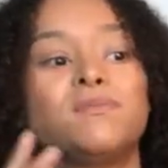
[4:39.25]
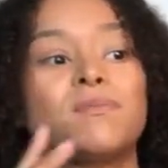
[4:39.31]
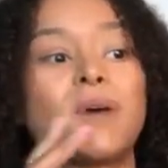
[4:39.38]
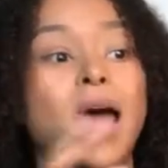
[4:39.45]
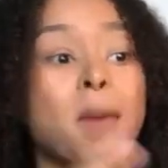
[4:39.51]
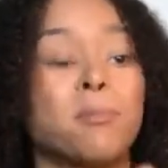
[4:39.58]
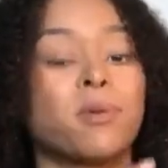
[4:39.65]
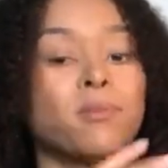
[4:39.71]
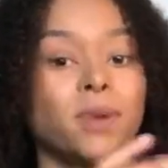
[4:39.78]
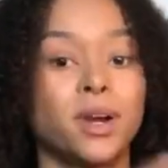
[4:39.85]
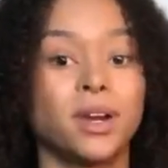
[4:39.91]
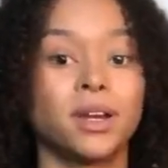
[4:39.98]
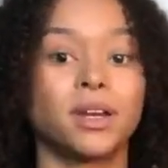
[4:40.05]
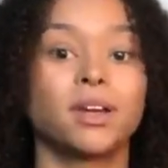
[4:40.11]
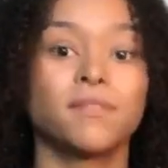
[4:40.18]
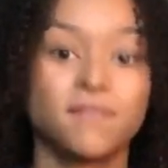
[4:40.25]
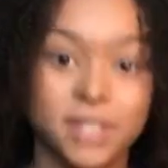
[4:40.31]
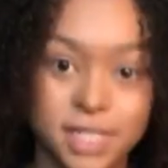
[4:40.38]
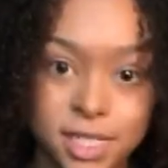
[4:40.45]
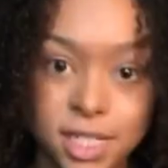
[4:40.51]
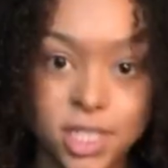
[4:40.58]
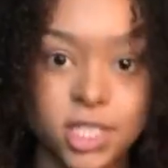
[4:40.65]
hyperbaric
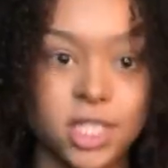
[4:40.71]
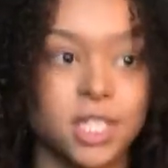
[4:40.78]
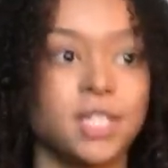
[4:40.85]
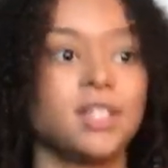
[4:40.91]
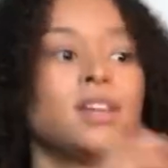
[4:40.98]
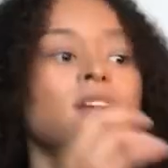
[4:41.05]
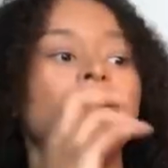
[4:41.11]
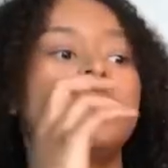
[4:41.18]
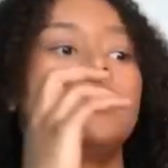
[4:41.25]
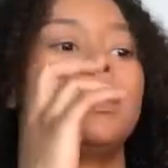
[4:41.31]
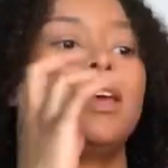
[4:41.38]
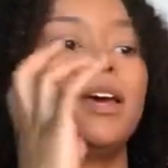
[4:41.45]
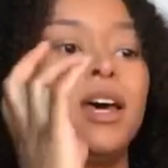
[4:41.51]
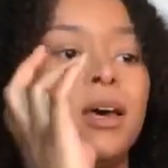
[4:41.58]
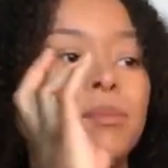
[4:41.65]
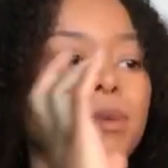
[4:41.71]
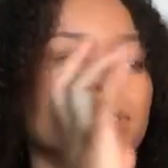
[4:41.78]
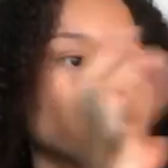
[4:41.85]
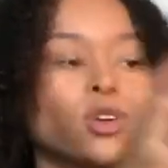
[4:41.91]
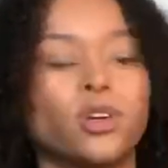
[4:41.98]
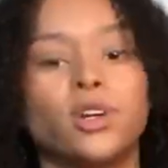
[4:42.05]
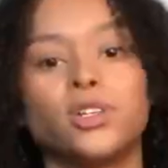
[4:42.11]
physician is
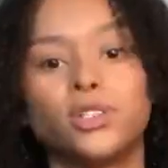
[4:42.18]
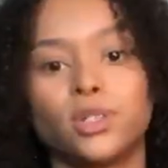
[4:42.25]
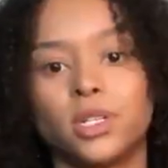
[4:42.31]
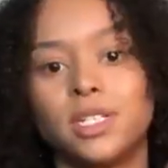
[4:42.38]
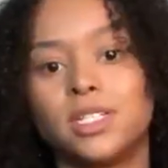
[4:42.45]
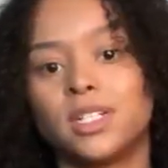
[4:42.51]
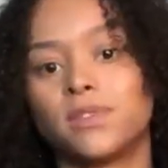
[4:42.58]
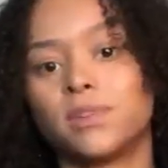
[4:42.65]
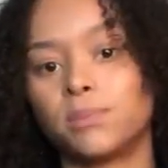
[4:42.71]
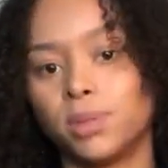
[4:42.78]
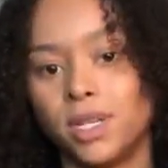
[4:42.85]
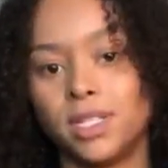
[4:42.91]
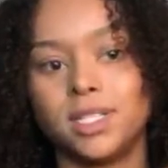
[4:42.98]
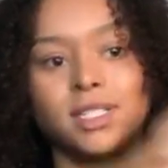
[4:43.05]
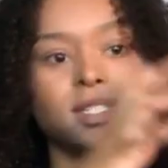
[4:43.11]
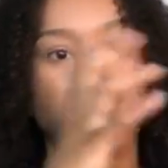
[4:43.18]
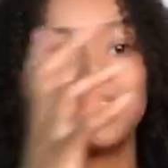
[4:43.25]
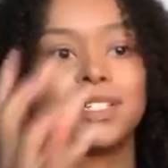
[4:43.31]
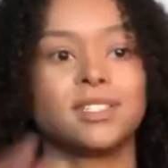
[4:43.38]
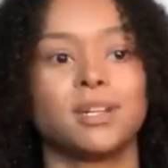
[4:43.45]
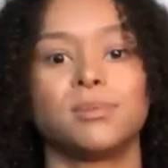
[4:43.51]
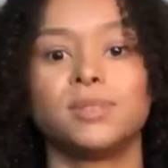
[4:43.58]
credentialed in different places and
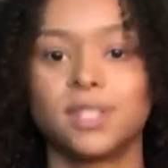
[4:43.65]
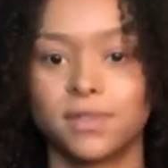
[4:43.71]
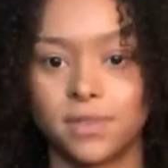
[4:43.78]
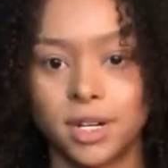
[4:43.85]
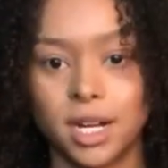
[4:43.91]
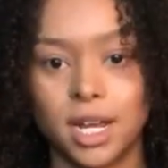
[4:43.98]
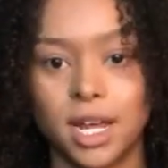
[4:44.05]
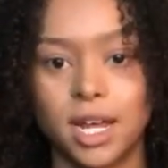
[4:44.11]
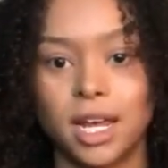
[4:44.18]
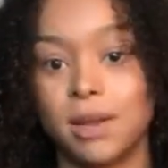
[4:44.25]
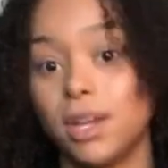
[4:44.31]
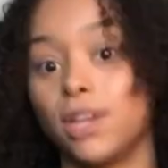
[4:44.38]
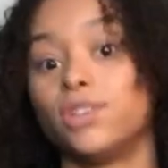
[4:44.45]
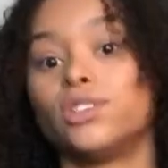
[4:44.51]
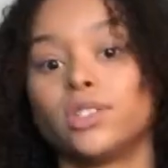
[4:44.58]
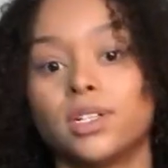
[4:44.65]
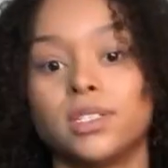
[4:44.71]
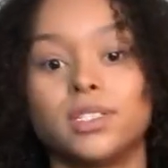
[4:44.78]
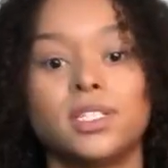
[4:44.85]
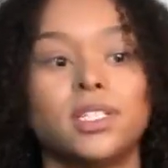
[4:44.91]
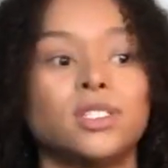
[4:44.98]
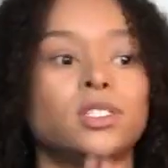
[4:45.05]
accepts different
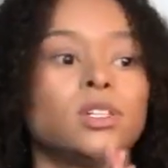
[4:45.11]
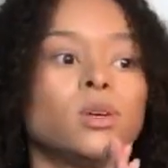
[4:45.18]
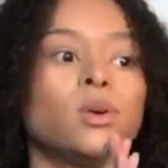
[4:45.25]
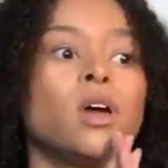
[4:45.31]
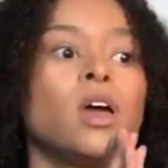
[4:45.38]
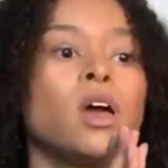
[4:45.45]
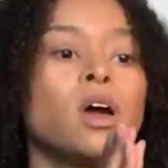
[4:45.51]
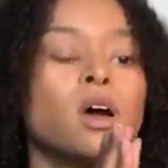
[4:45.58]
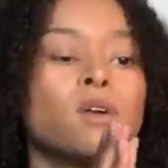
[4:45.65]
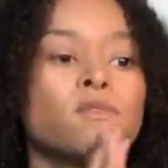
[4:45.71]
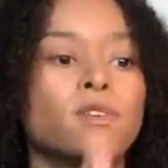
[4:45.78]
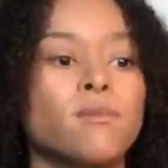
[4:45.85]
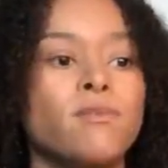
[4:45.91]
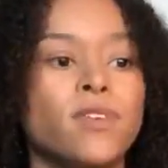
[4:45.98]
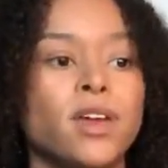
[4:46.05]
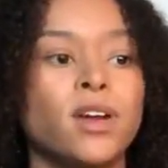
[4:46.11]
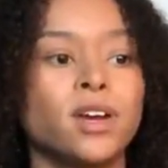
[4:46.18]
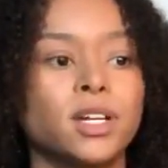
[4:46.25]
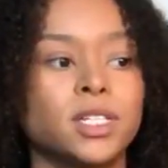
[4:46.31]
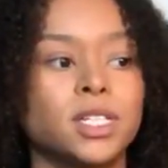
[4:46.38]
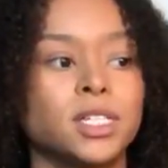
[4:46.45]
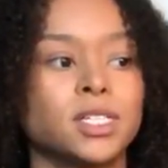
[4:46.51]
insurances. So from there,
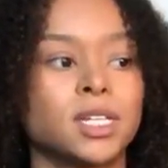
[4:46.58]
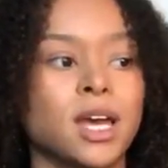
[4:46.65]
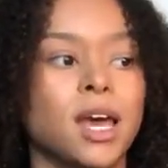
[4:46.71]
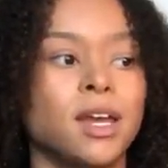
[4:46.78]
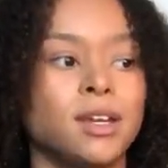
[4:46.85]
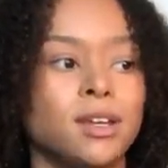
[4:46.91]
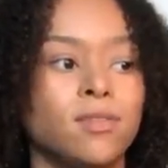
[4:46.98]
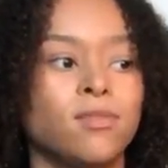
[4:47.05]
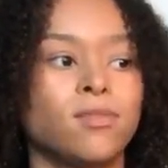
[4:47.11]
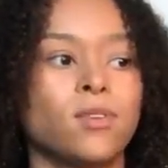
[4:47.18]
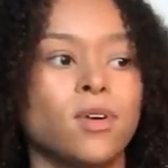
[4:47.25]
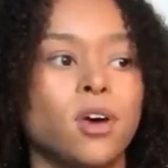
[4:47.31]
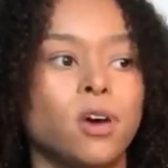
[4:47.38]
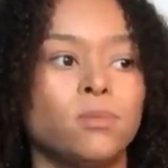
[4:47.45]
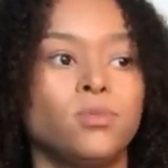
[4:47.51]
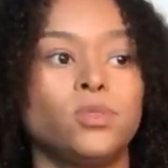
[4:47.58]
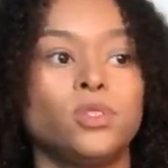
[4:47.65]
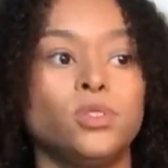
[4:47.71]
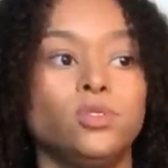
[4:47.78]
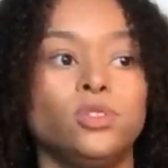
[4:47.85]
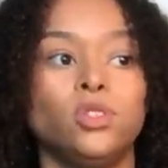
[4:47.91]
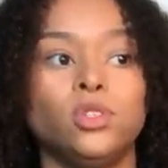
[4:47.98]
it's kind of up
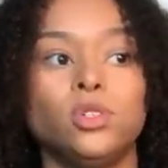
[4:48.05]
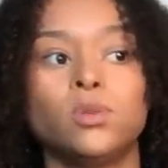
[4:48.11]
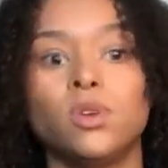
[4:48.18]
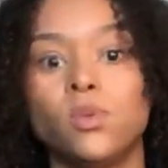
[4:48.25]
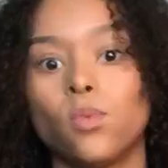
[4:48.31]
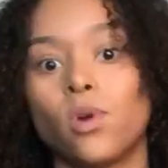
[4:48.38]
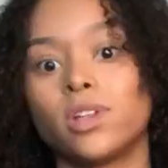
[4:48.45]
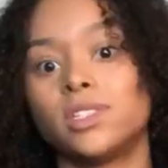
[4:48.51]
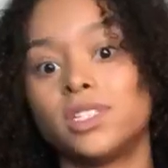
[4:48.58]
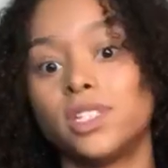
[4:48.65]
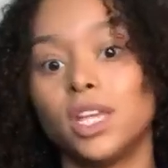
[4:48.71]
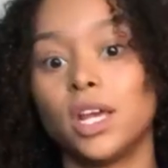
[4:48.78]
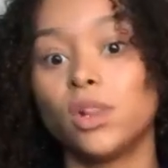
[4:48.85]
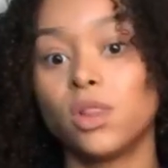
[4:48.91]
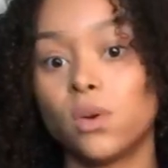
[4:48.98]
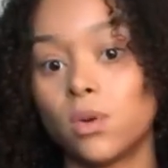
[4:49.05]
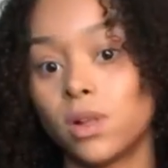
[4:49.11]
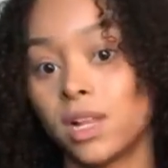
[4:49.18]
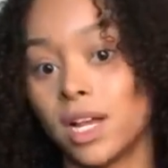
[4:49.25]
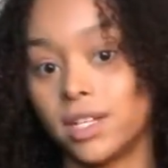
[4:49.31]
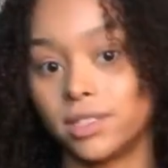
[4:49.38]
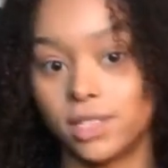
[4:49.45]
to you and what's
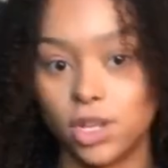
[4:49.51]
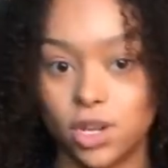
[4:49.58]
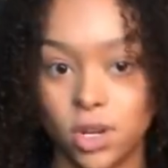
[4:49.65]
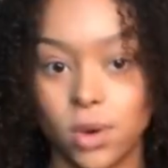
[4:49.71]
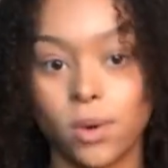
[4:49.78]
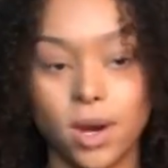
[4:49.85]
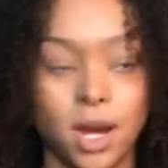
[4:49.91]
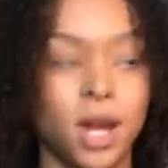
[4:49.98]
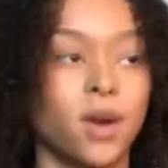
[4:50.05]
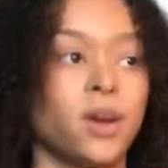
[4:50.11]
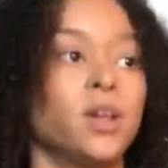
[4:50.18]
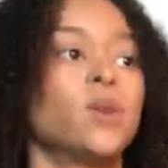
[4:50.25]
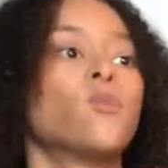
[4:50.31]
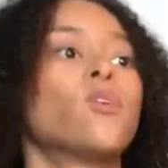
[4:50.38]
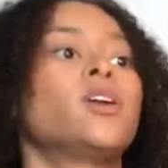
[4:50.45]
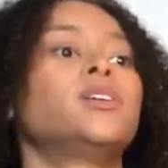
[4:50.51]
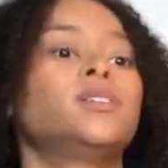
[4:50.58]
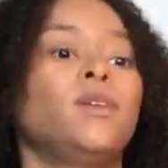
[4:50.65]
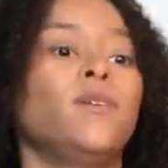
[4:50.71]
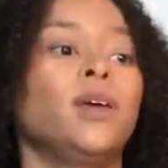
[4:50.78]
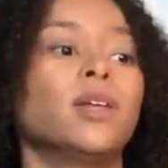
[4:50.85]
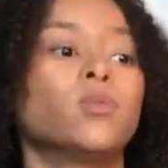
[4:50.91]
localized in your area, what is
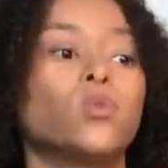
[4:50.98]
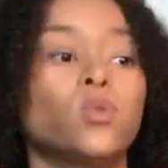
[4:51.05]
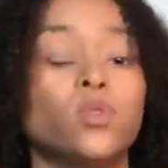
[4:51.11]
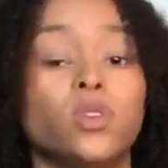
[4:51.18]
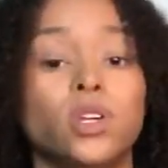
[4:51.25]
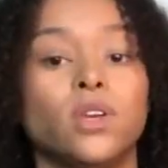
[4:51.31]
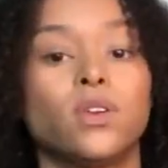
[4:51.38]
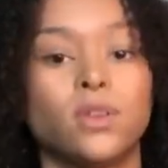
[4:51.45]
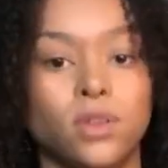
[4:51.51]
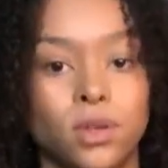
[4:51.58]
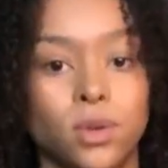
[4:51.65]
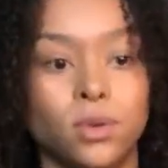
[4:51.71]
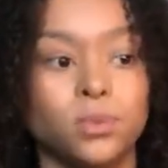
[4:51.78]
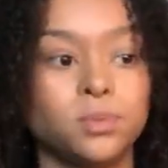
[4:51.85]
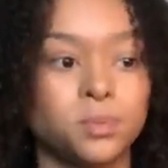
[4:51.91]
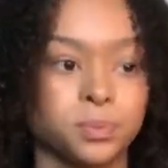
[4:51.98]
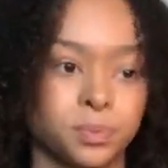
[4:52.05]
available near you.